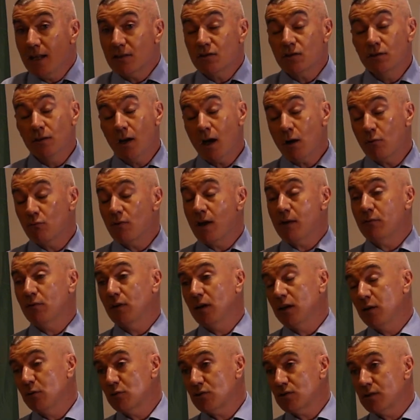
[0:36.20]
It's not
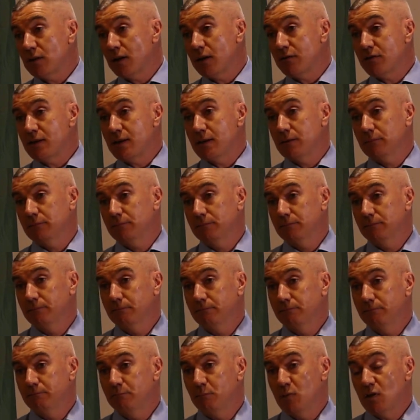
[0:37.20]
revolutionary,
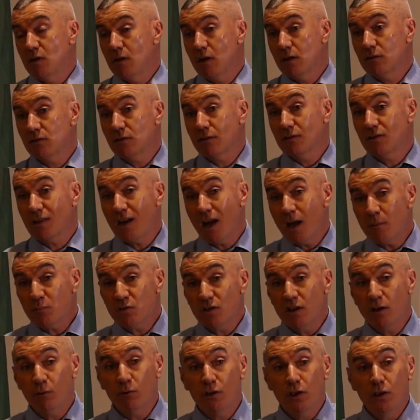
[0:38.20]
because there's
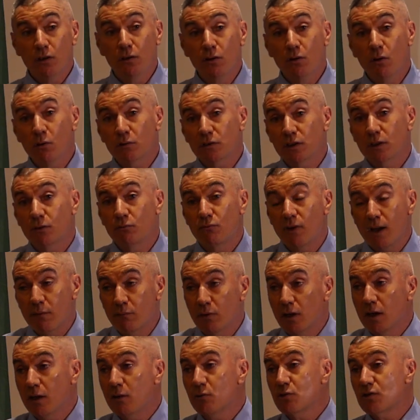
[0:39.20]
absolutely nothing
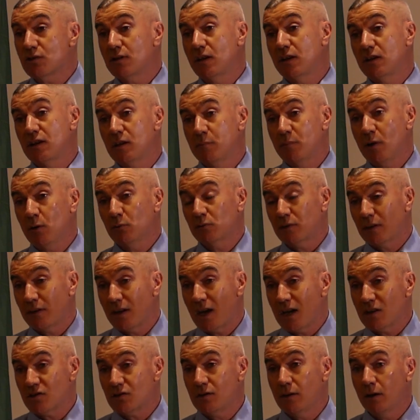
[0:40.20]
revolutionary about the
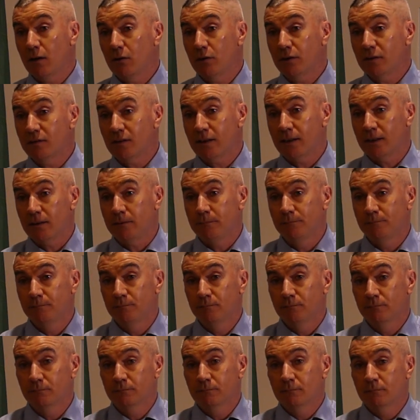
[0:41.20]
national ideal.
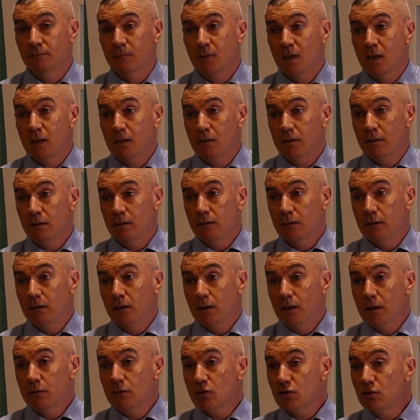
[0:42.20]

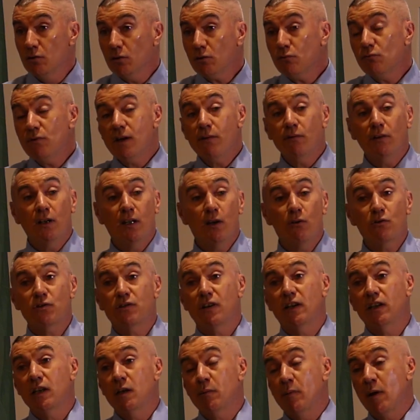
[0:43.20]
There's nothing
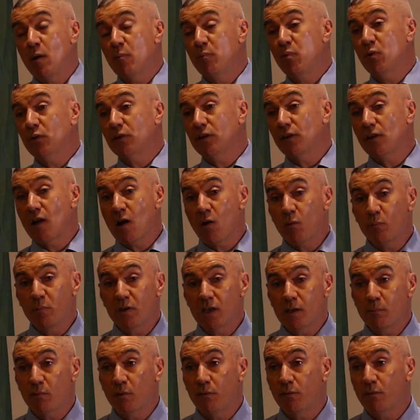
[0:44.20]
revolutionary about putting your own
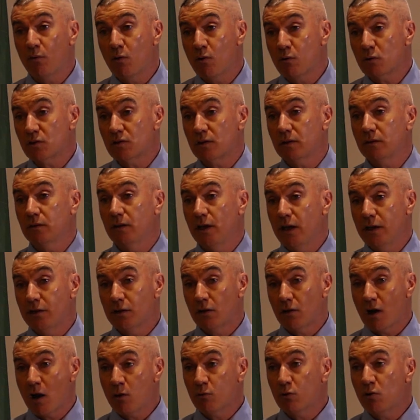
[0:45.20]
people first in
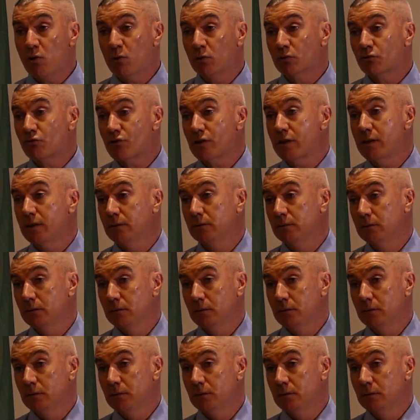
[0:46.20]
your own country,